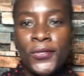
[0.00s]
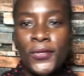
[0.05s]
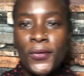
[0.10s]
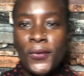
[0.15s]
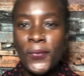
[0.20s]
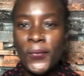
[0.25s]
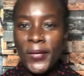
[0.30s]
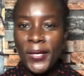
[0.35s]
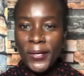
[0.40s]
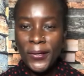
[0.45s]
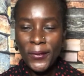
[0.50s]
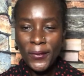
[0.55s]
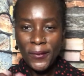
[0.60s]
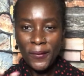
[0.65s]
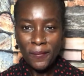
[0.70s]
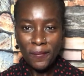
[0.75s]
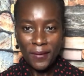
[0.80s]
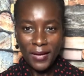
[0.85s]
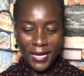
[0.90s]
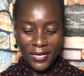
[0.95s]
Welcome
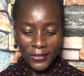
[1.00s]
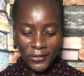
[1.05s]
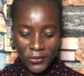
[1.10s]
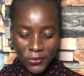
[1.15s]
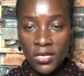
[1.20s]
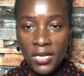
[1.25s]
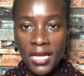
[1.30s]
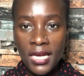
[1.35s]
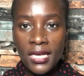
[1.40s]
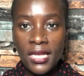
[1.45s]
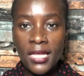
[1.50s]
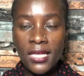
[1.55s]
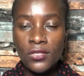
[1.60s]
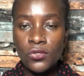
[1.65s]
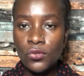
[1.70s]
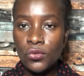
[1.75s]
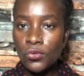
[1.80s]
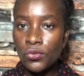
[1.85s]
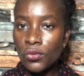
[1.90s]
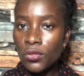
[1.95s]
back. So
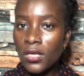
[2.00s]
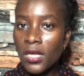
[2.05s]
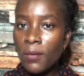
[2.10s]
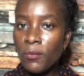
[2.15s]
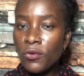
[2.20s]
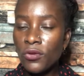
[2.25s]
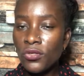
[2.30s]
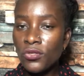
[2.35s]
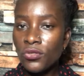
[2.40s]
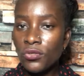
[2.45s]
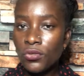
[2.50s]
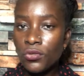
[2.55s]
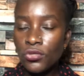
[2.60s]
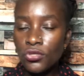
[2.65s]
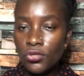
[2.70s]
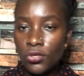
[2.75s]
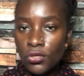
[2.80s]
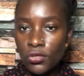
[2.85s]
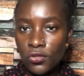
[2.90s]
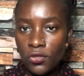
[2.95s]
today I'm going to show
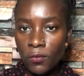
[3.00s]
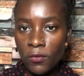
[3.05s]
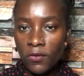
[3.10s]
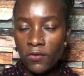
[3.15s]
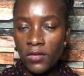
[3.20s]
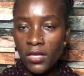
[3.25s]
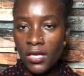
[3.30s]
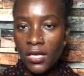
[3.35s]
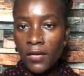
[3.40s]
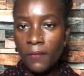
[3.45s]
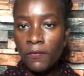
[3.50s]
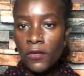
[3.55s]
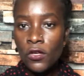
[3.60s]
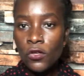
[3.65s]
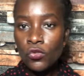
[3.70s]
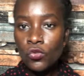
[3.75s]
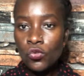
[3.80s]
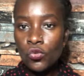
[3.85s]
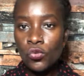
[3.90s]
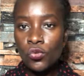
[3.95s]
you some of the
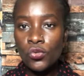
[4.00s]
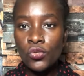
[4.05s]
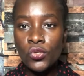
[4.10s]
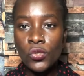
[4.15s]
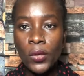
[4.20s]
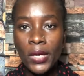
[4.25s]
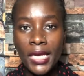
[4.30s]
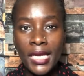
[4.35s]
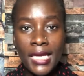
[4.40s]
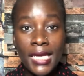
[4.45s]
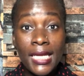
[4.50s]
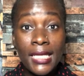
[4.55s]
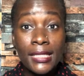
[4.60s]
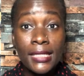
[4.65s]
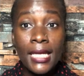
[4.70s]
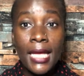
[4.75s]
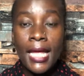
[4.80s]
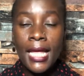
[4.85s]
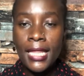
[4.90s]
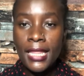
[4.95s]
tools or kits
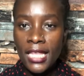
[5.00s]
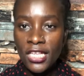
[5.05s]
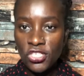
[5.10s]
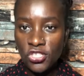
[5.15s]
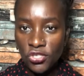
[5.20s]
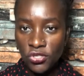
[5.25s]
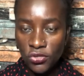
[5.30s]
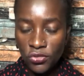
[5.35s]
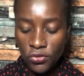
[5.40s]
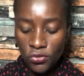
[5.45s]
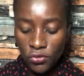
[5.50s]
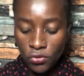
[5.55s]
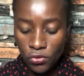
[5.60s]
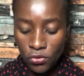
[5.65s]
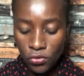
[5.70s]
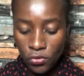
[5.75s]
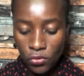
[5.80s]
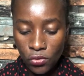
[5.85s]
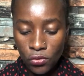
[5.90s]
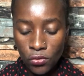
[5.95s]
that you use
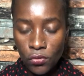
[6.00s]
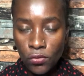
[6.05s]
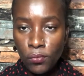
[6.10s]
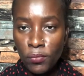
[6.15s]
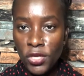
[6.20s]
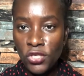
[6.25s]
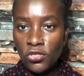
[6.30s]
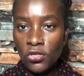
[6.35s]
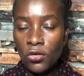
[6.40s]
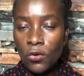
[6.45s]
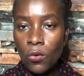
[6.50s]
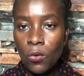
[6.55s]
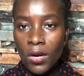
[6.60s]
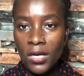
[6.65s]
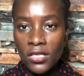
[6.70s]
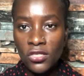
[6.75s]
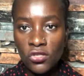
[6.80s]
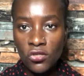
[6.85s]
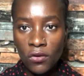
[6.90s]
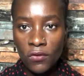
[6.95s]
to measure the
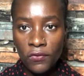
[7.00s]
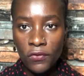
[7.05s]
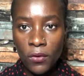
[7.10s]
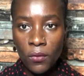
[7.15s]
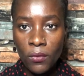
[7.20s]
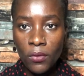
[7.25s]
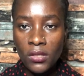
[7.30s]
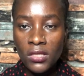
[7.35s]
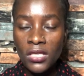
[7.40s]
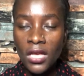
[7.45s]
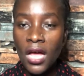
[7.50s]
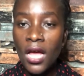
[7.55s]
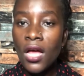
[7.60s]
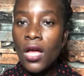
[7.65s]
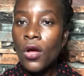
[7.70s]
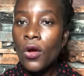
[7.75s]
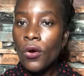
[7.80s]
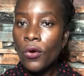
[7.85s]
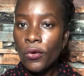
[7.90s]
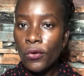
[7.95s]
quality of your water
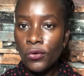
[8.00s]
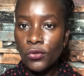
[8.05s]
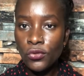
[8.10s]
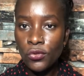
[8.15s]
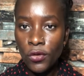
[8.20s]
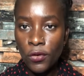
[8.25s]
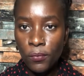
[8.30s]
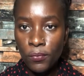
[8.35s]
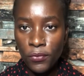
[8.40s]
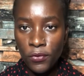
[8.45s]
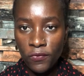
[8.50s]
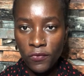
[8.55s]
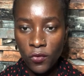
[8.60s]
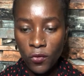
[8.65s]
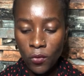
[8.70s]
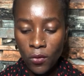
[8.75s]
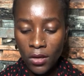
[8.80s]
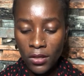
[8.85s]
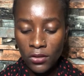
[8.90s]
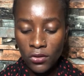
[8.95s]
or to improve the
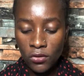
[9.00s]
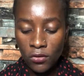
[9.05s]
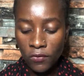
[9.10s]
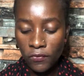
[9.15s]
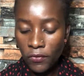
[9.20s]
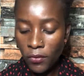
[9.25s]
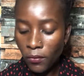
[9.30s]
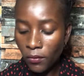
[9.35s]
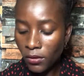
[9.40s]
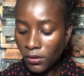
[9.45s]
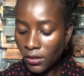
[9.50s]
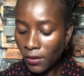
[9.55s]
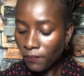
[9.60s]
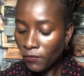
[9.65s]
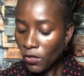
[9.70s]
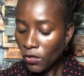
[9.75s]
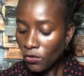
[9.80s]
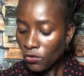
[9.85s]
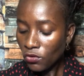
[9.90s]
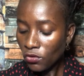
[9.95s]
quality of your water.
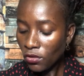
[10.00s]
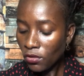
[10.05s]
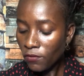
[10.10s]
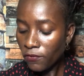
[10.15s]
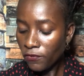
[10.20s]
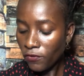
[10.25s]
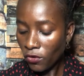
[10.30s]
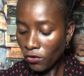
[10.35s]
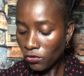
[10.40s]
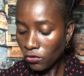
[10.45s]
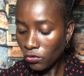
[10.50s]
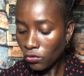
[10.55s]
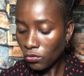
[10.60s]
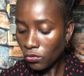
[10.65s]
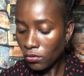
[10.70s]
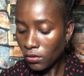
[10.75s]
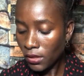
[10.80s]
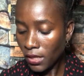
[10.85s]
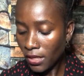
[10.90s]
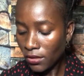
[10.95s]
So the first tool
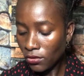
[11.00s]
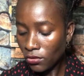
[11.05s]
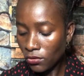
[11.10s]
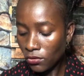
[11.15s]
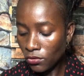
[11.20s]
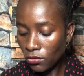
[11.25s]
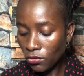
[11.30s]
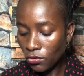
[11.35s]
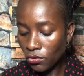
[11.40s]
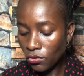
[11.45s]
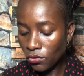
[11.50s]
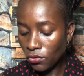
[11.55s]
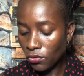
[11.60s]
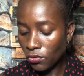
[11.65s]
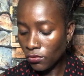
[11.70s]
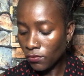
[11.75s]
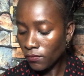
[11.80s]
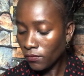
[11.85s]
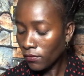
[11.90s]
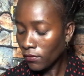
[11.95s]
that you should
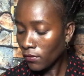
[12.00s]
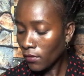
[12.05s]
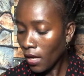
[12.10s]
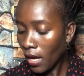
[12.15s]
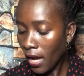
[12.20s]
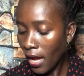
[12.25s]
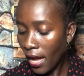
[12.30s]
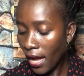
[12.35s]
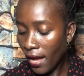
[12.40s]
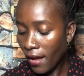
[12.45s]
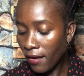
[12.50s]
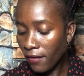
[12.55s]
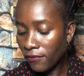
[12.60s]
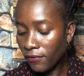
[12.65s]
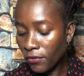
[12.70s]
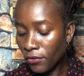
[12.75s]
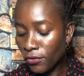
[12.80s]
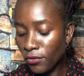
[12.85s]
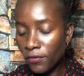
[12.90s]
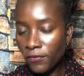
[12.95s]
have
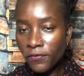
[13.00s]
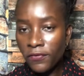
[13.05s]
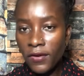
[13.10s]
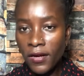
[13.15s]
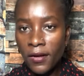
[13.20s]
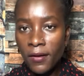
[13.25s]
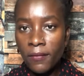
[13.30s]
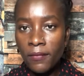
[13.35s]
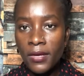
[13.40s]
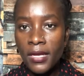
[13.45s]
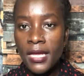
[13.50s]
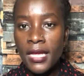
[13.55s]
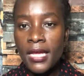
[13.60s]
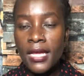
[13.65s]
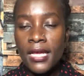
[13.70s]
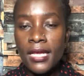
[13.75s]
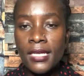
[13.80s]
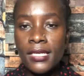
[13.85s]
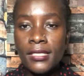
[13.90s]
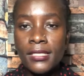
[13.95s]
on your farm
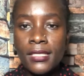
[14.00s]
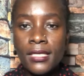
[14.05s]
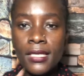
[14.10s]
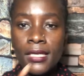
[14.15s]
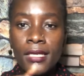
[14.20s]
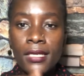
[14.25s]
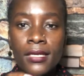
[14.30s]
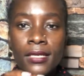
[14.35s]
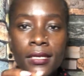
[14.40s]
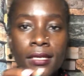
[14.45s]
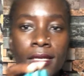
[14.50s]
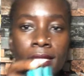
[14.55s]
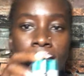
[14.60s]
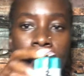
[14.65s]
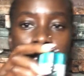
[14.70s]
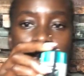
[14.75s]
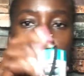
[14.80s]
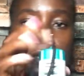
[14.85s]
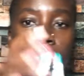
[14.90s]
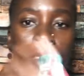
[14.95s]
is the
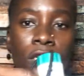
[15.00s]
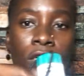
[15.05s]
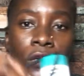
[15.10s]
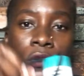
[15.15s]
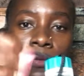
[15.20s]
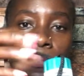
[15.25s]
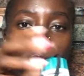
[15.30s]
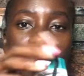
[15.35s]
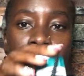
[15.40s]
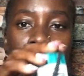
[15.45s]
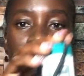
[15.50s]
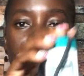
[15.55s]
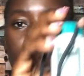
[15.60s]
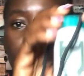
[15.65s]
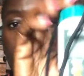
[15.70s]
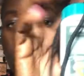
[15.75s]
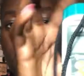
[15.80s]
DO pen.